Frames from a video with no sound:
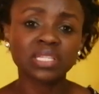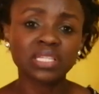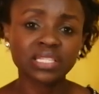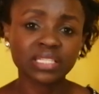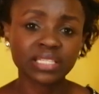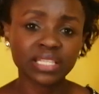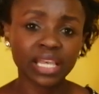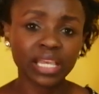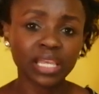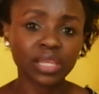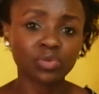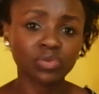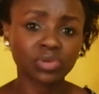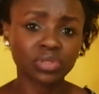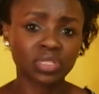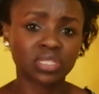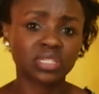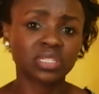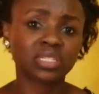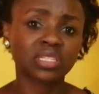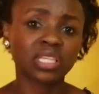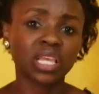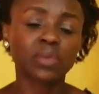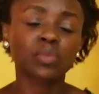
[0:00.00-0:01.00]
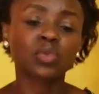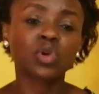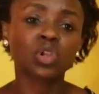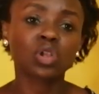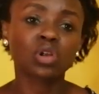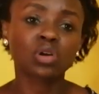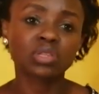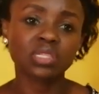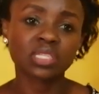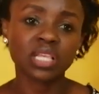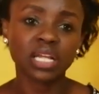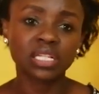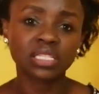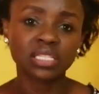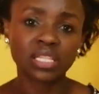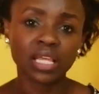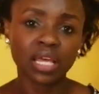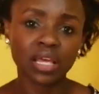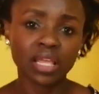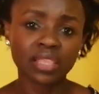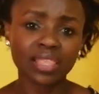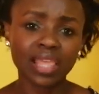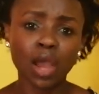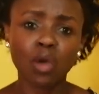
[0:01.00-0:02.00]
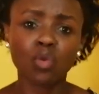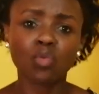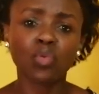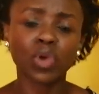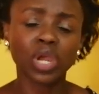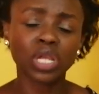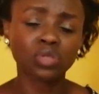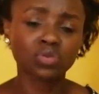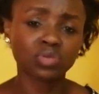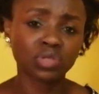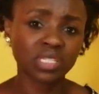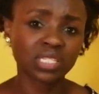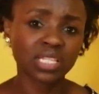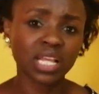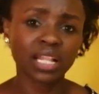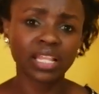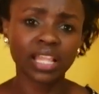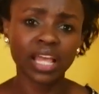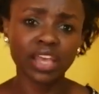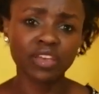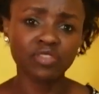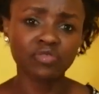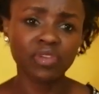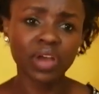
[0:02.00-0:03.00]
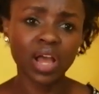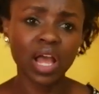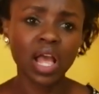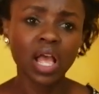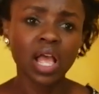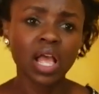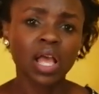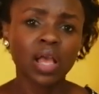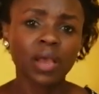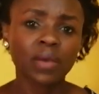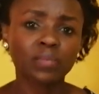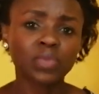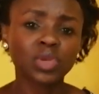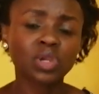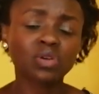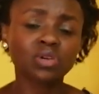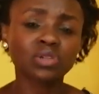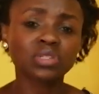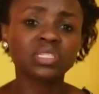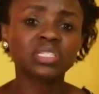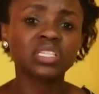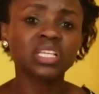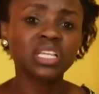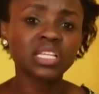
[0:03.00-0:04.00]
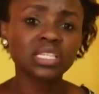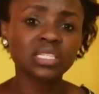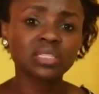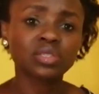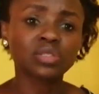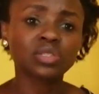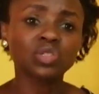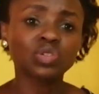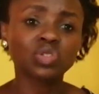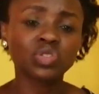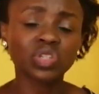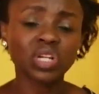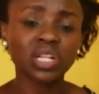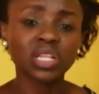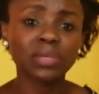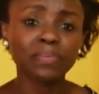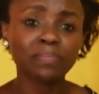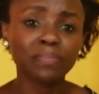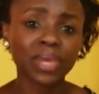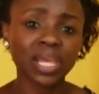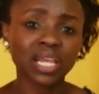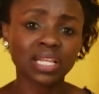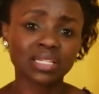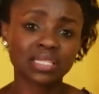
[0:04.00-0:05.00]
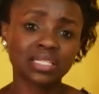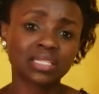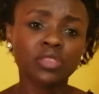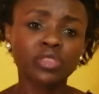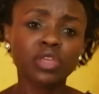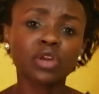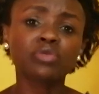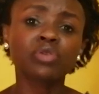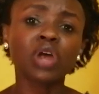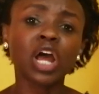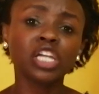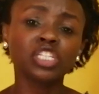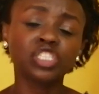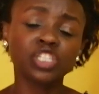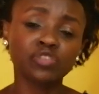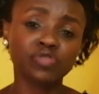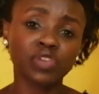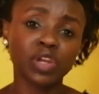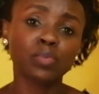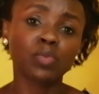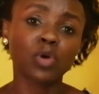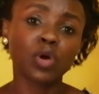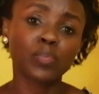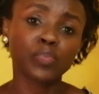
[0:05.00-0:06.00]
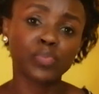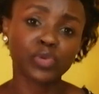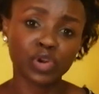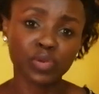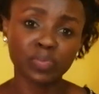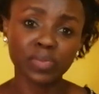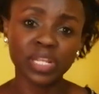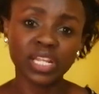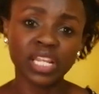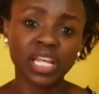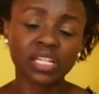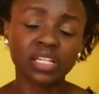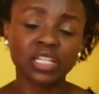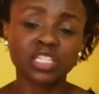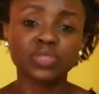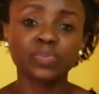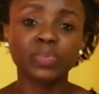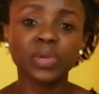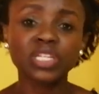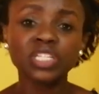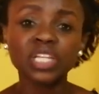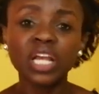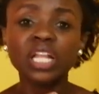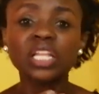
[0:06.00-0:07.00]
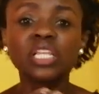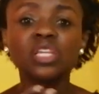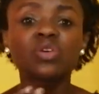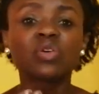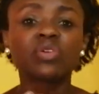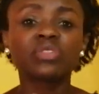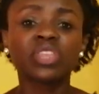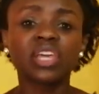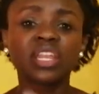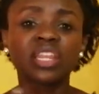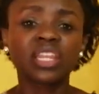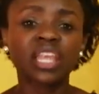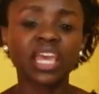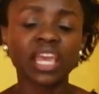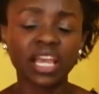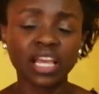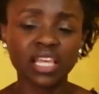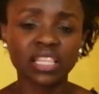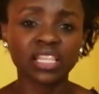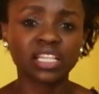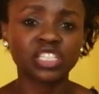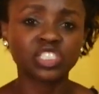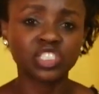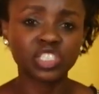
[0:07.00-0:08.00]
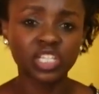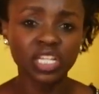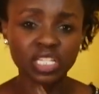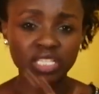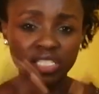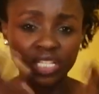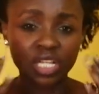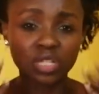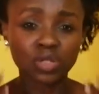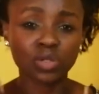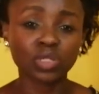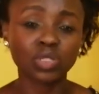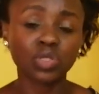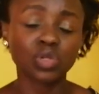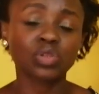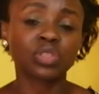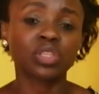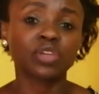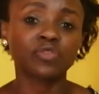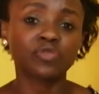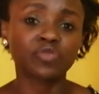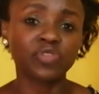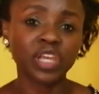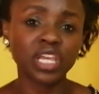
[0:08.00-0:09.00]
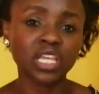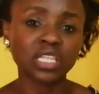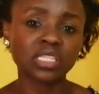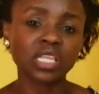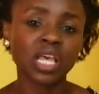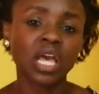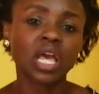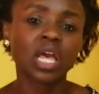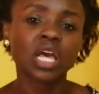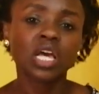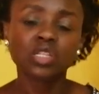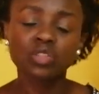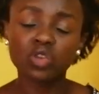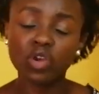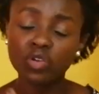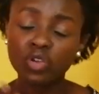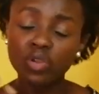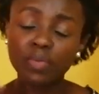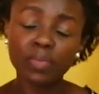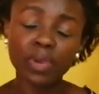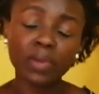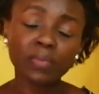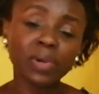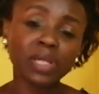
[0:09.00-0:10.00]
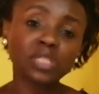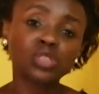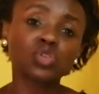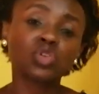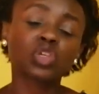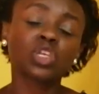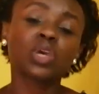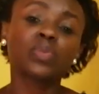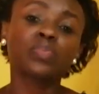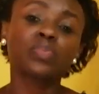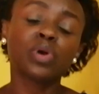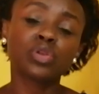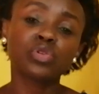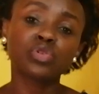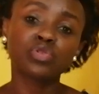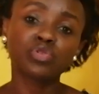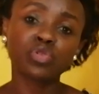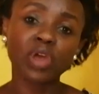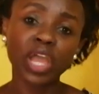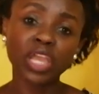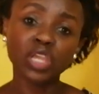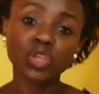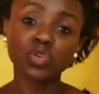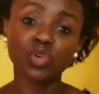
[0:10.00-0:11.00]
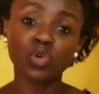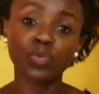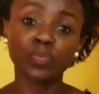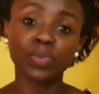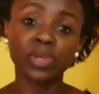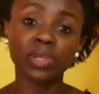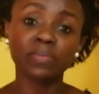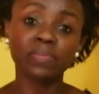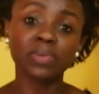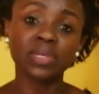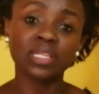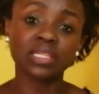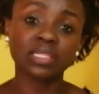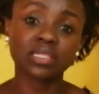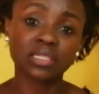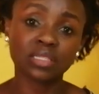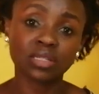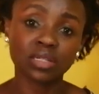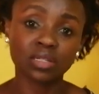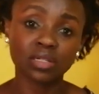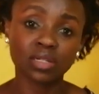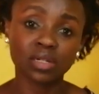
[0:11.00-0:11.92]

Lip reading: stay with the same clothes that they are wet with saliva, because this usually makes the rash even more prominent, especially on the neck, the chest, and also the face. So remember to keep on drying your baby's